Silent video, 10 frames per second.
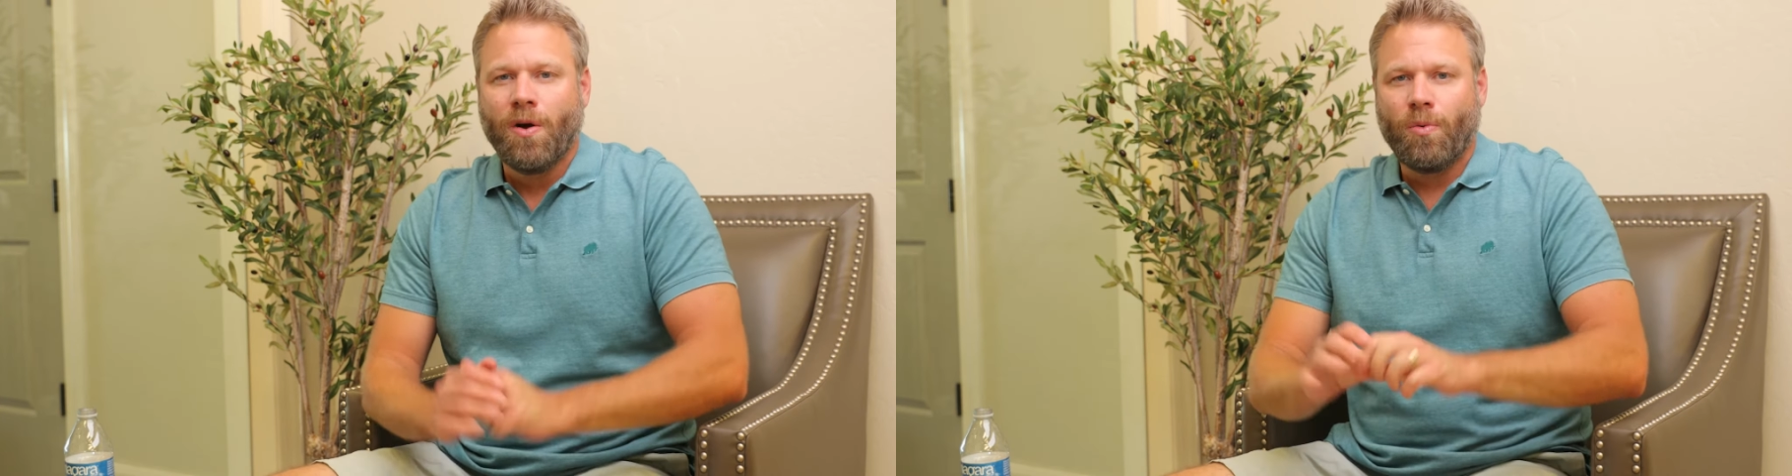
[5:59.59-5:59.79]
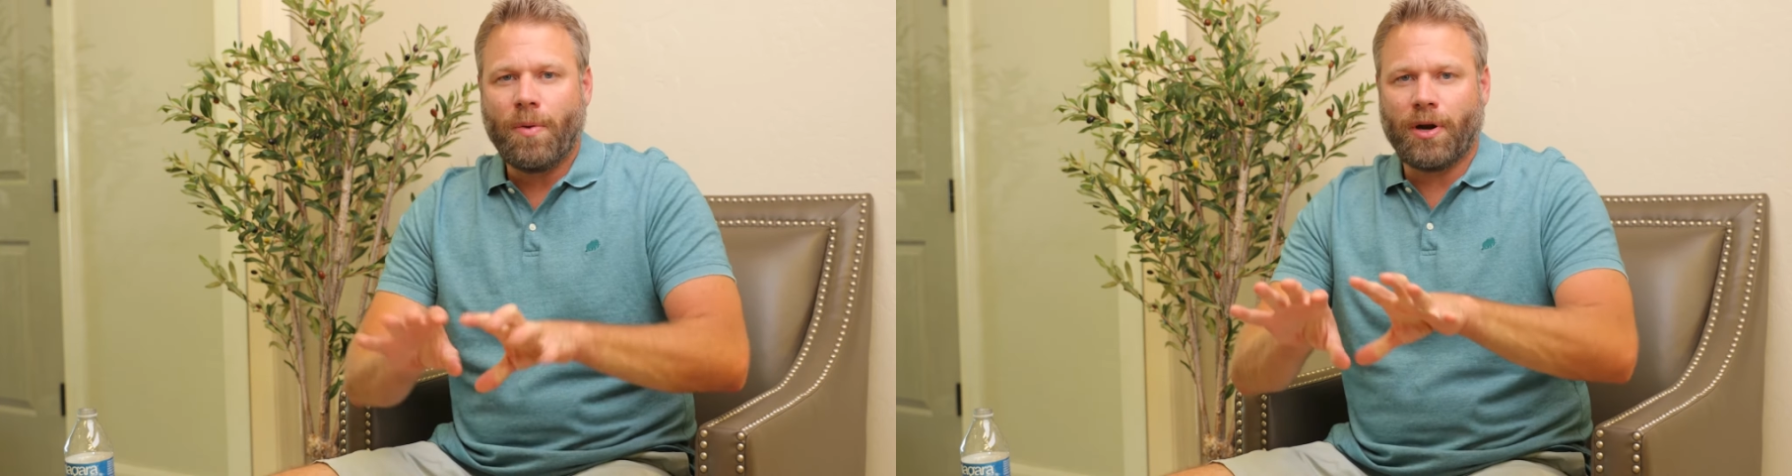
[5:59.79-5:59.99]

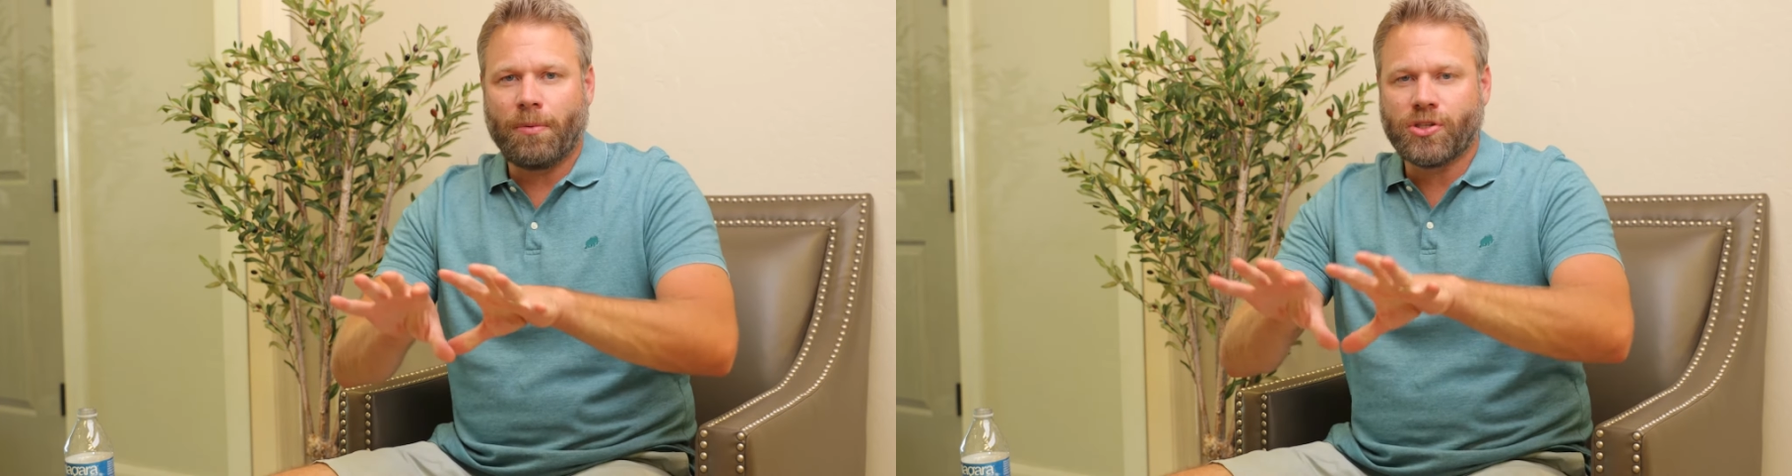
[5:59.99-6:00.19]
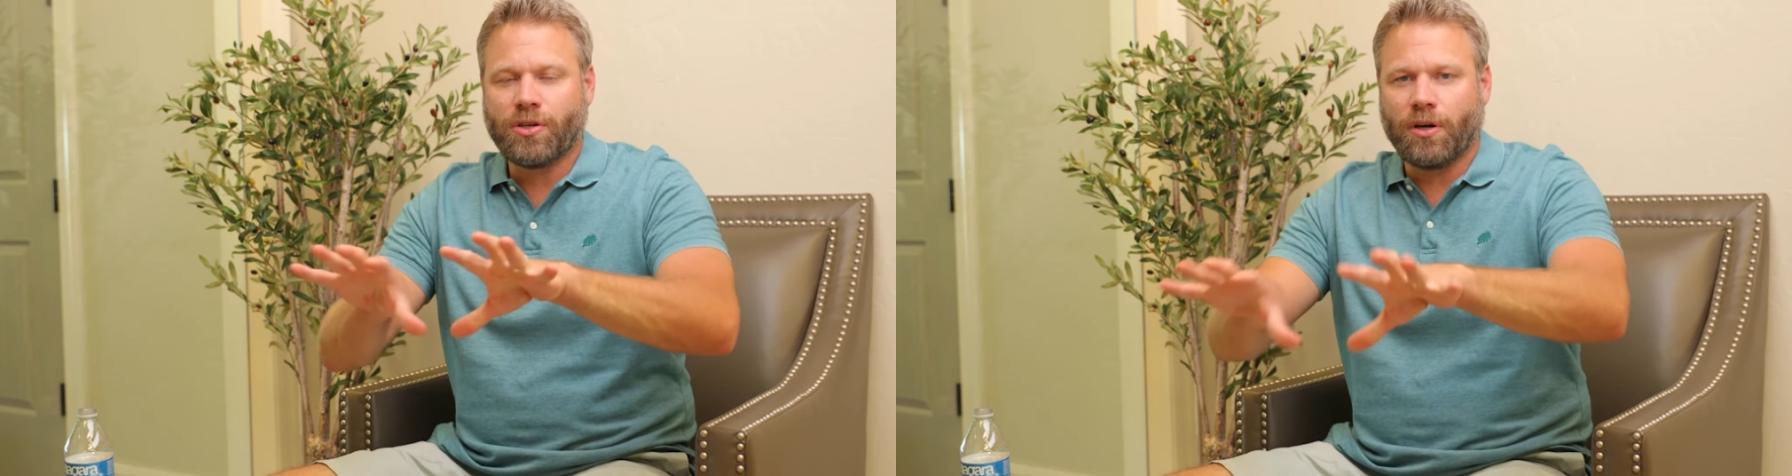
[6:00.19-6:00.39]
We want to
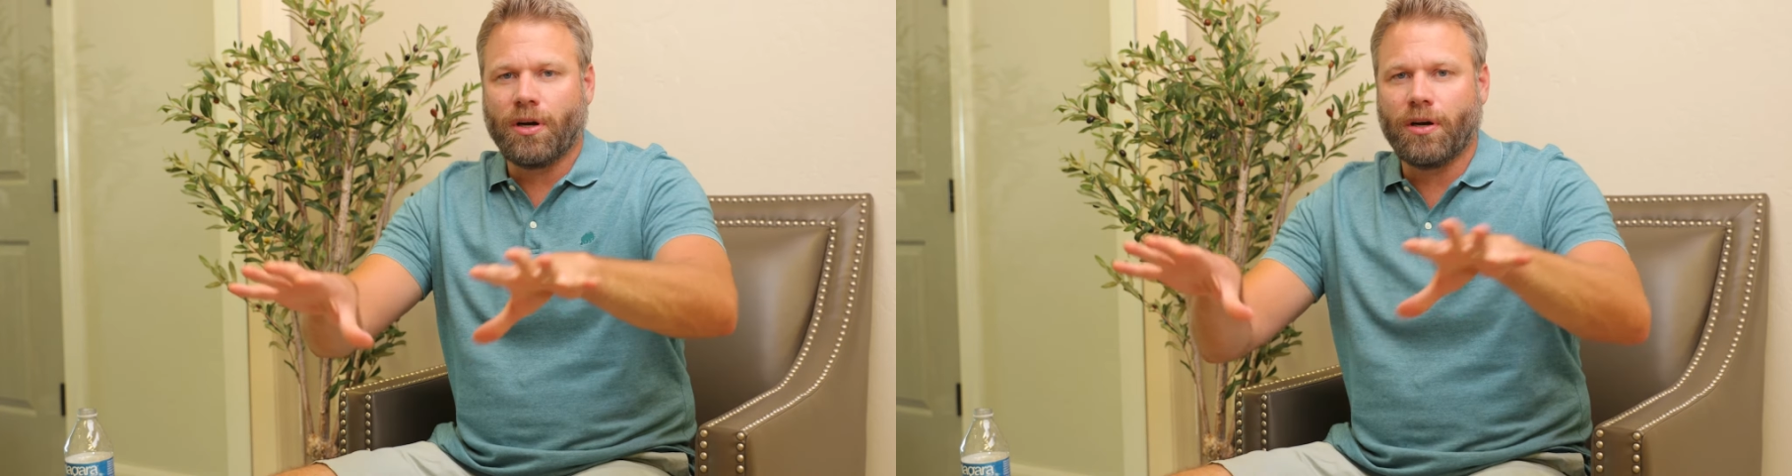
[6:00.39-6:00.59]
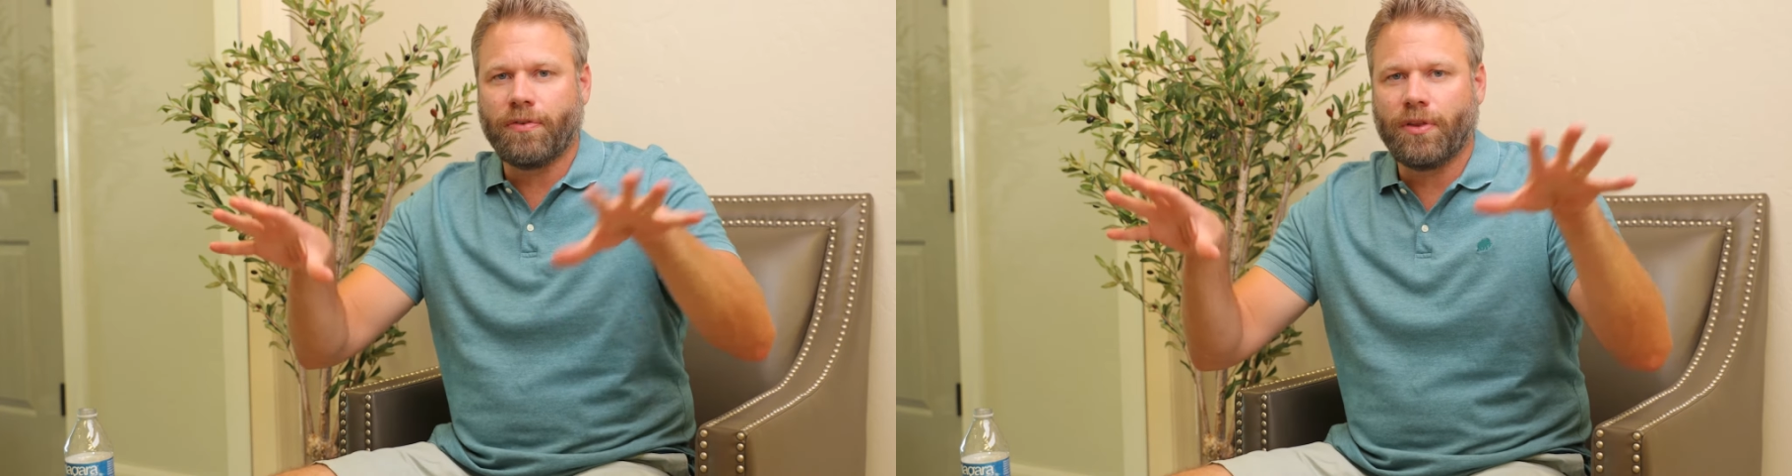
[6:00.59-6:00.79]

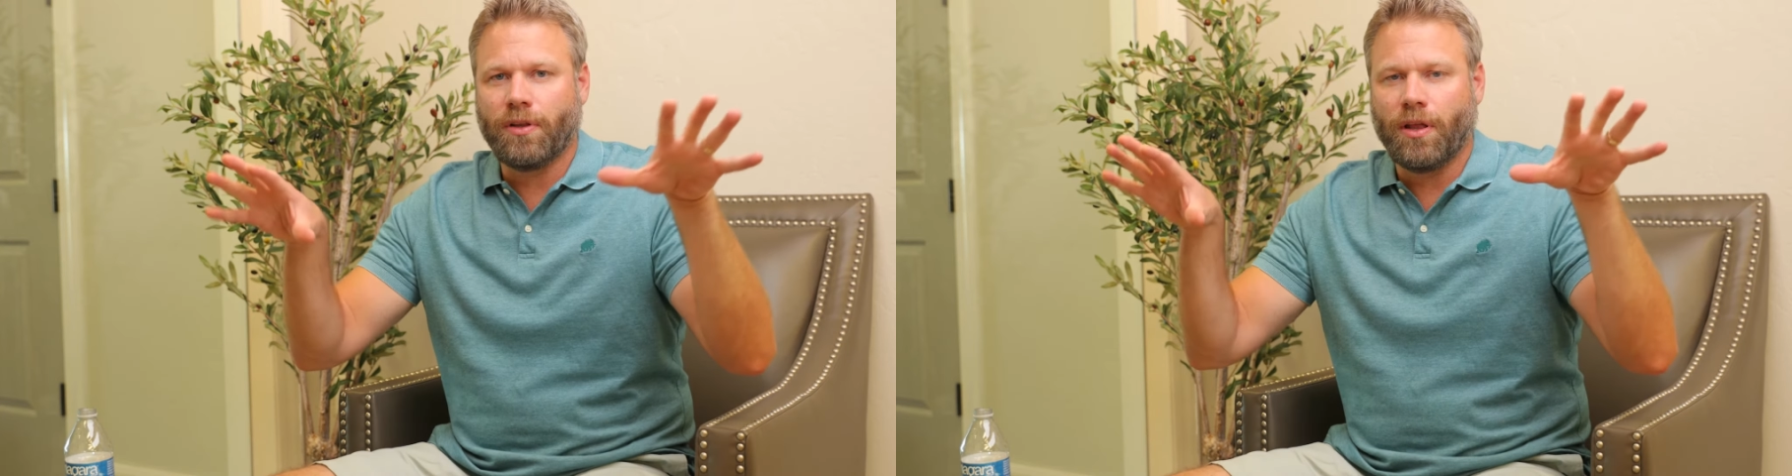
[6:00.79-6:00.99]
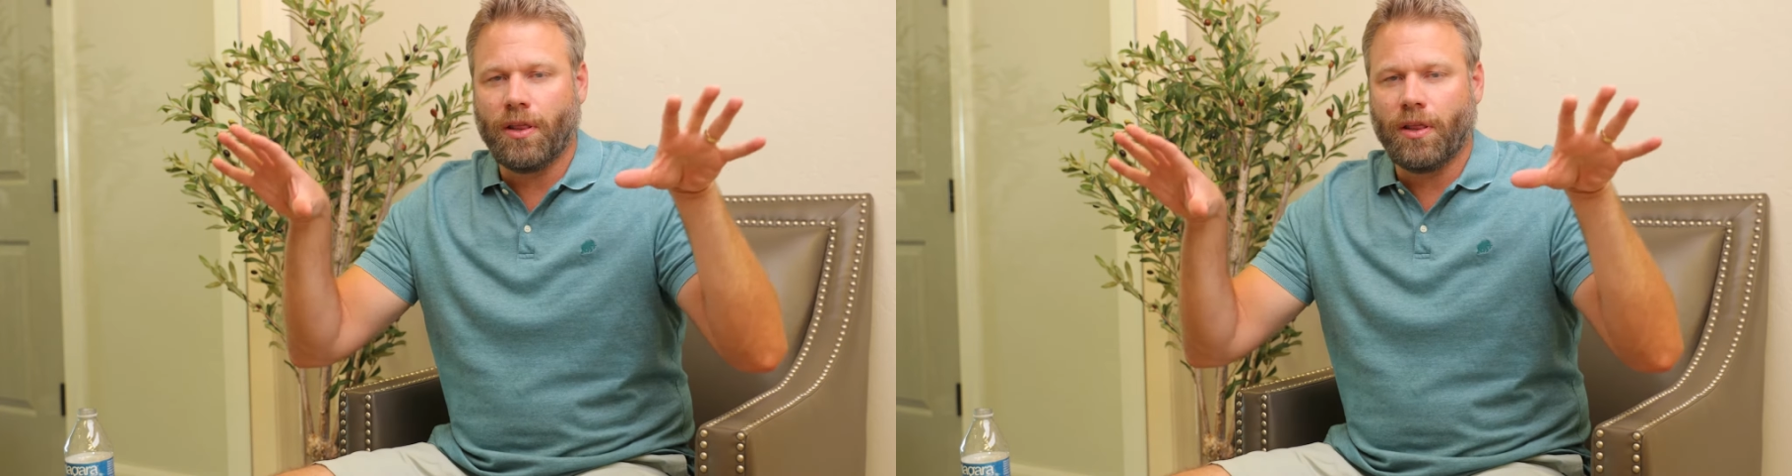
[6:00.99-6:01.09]
reserve